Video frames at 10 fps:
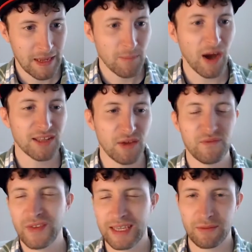But I don't
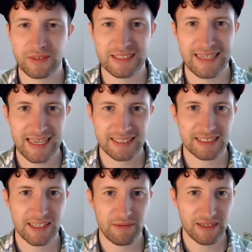think it was
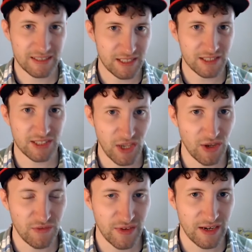necessarily
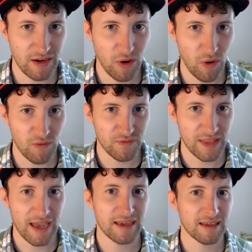deserving of that